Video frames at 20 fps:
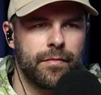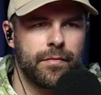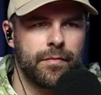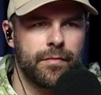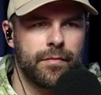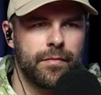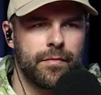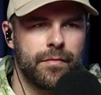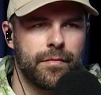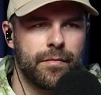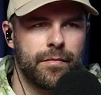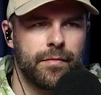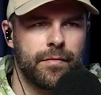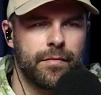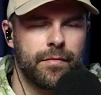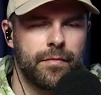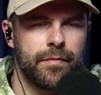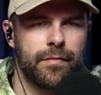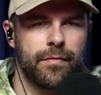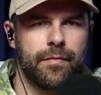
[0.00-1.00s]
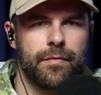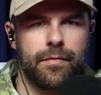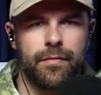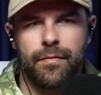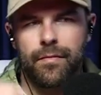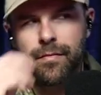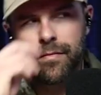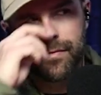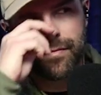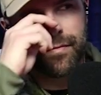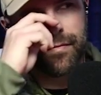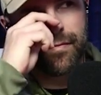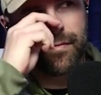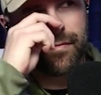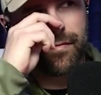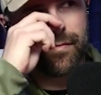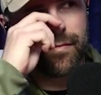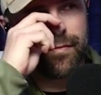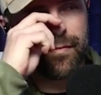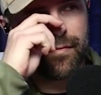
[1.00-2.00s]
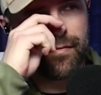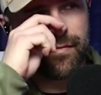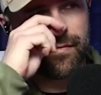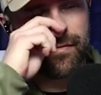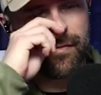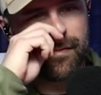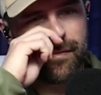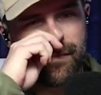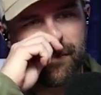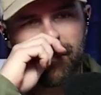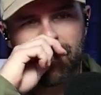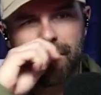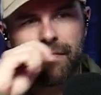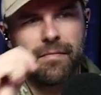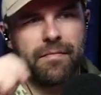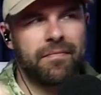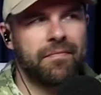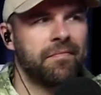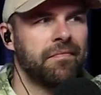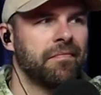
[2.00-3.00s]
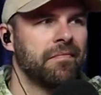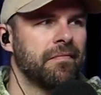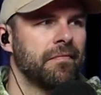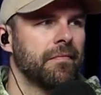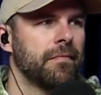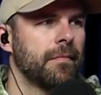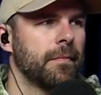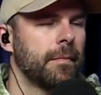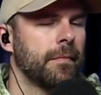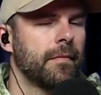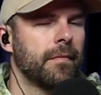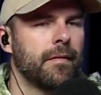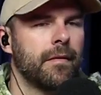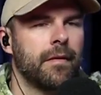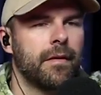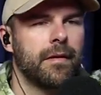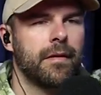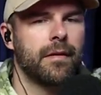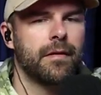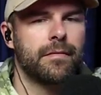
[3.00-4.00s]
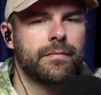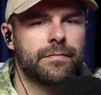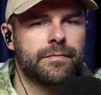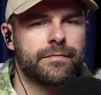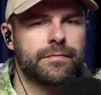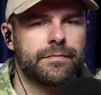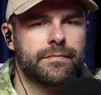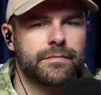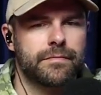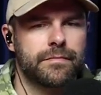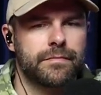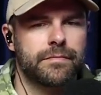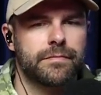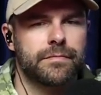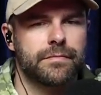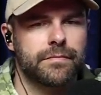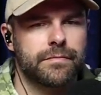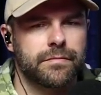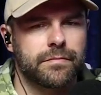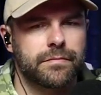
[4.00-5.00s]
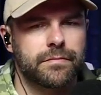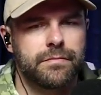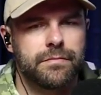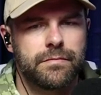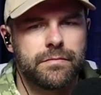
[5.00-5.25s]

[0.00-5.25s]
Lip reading: This person isn't speaking.